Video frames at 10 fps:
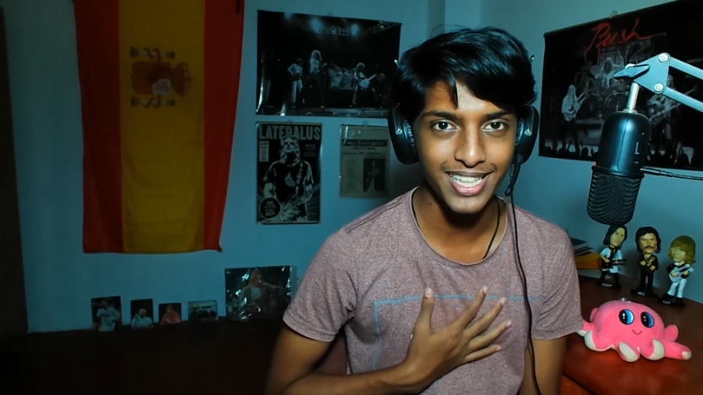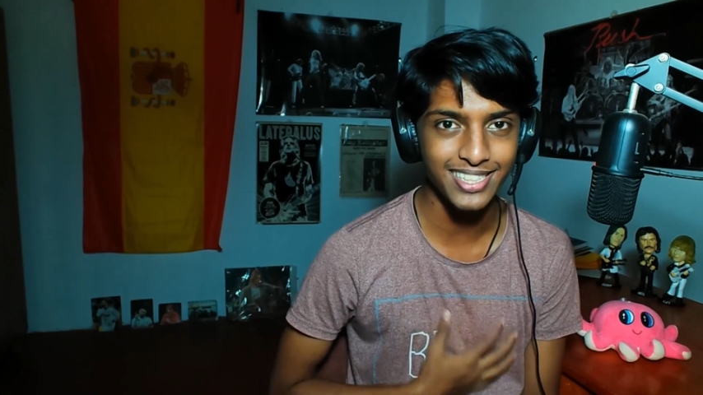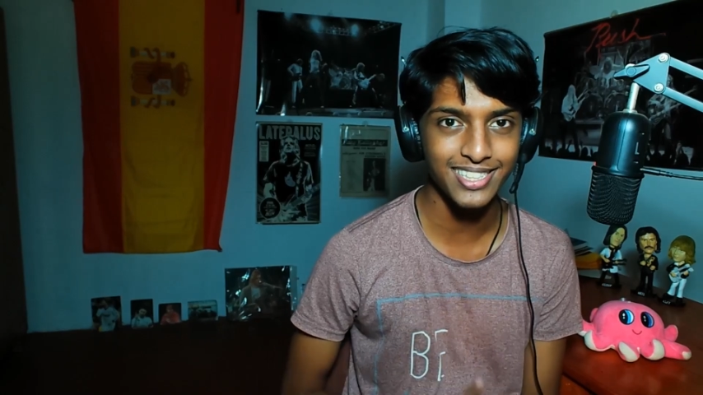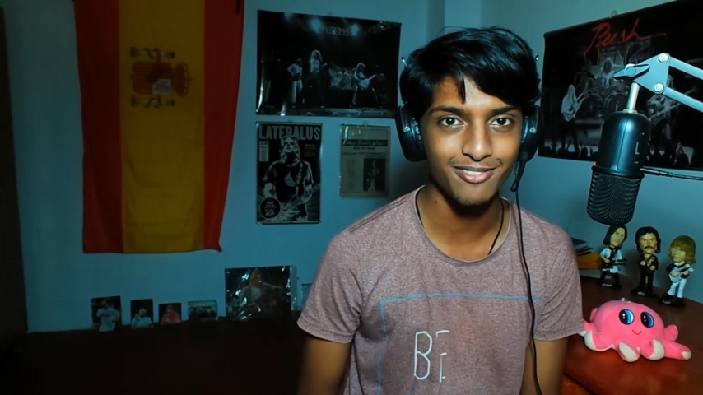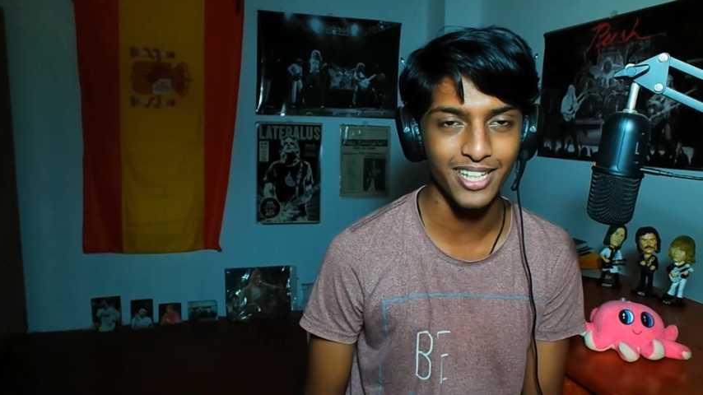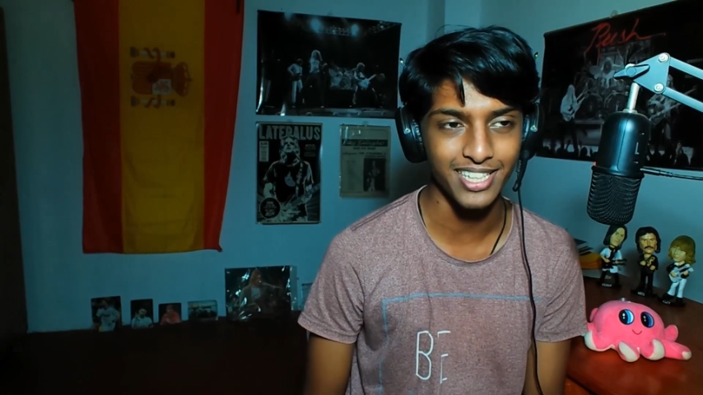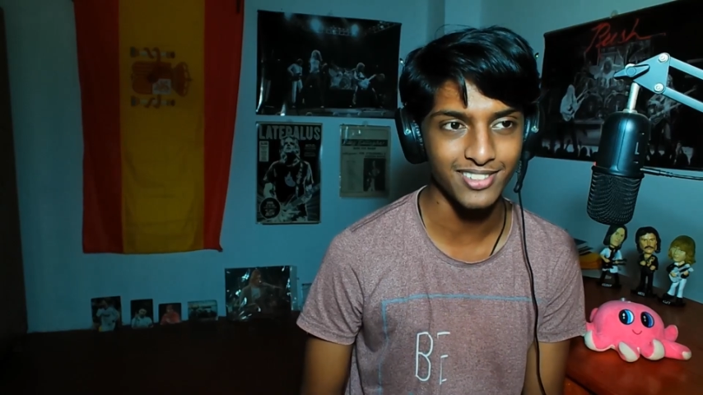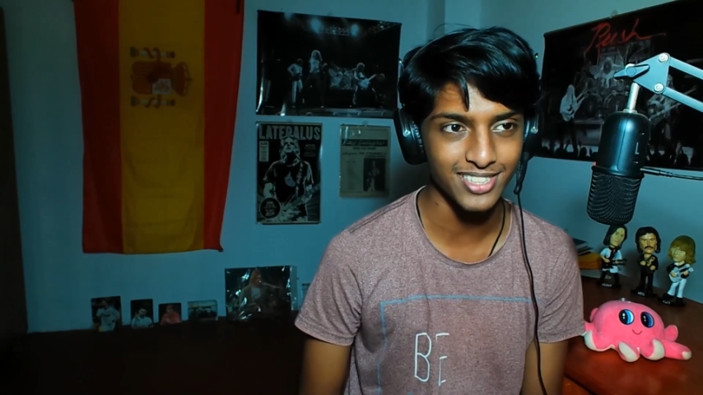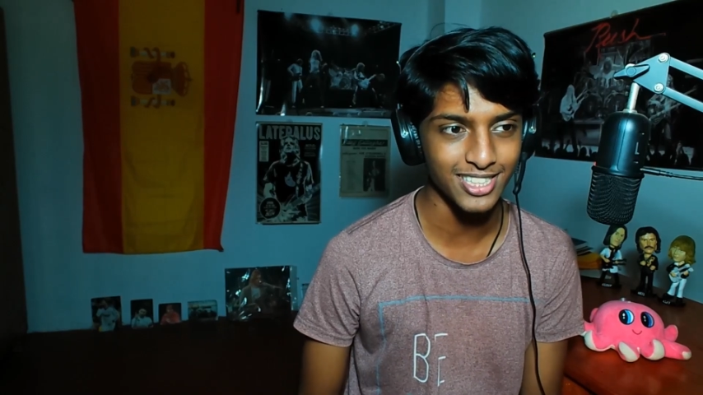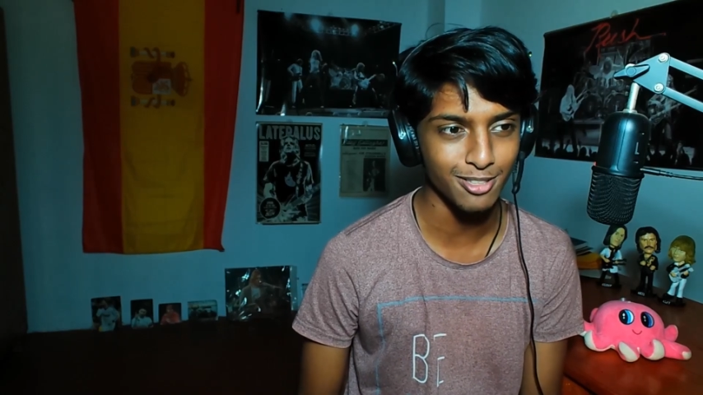that's very in
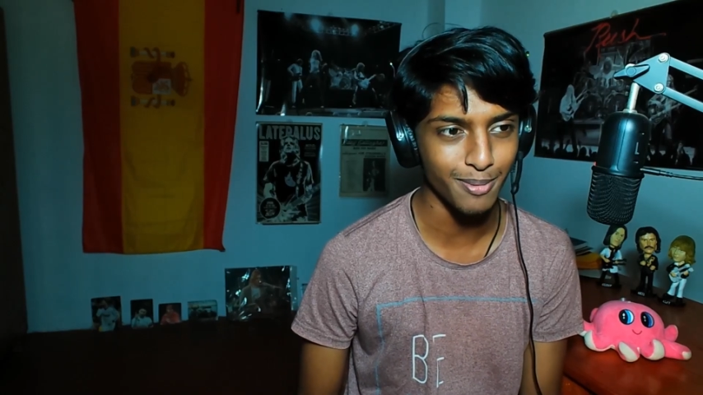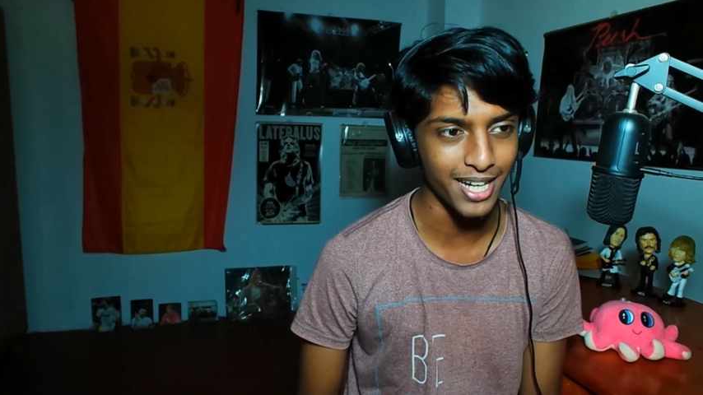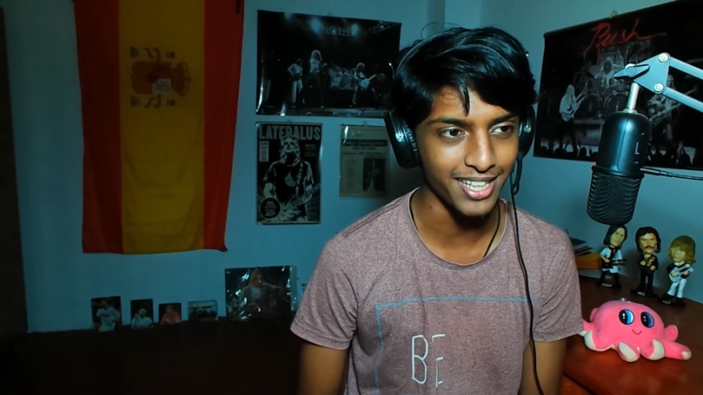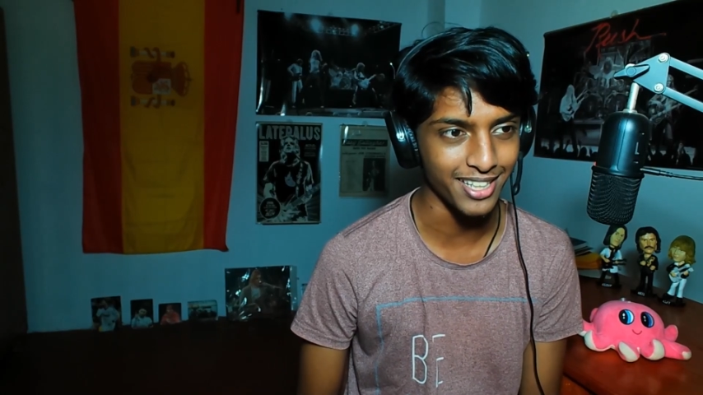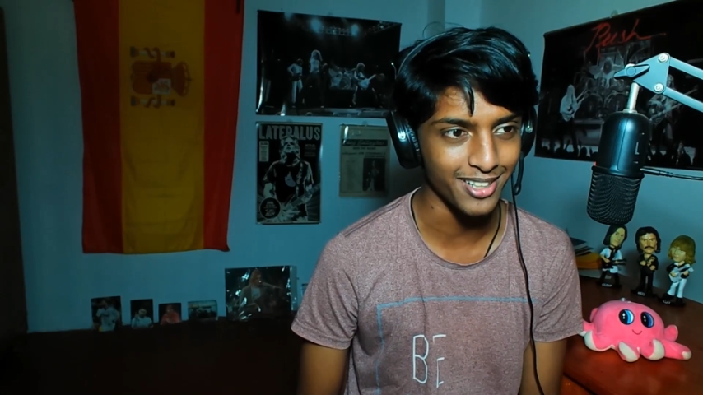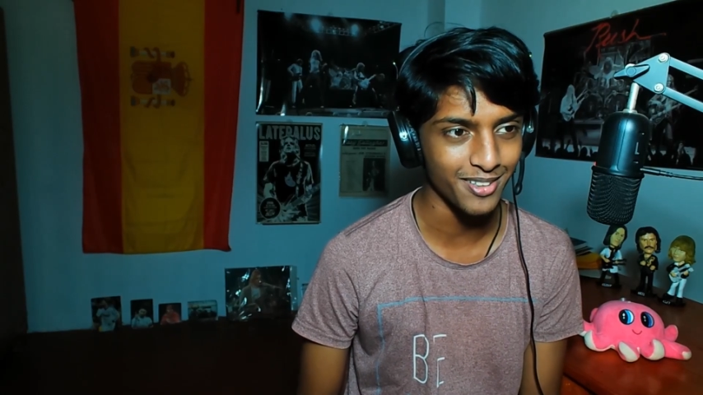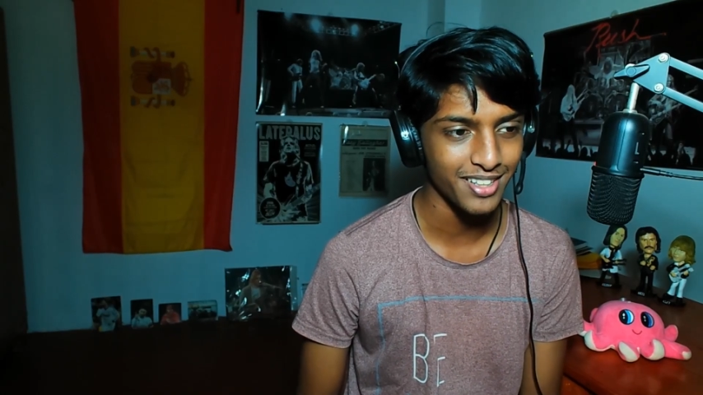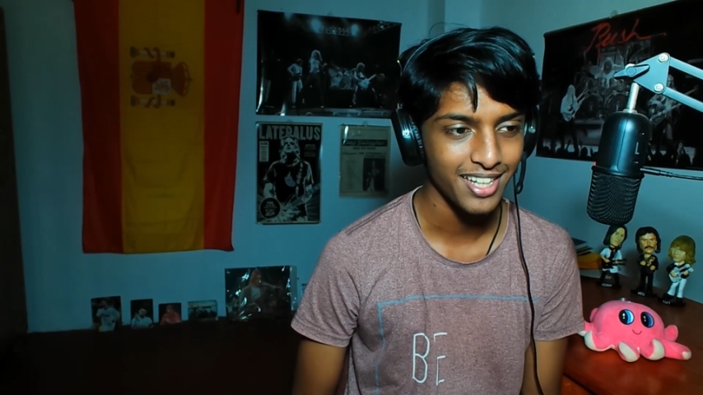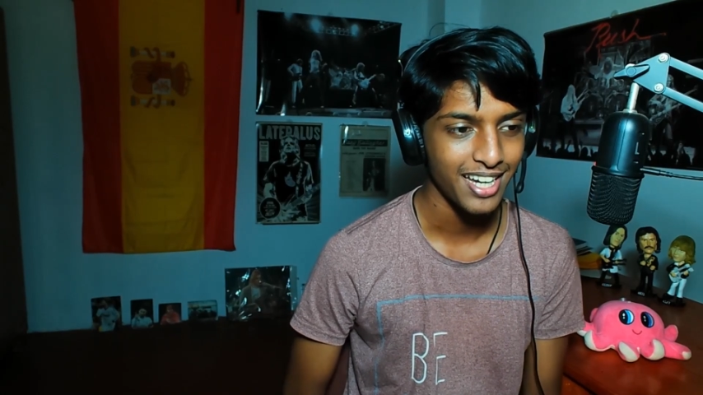inspiring, you know.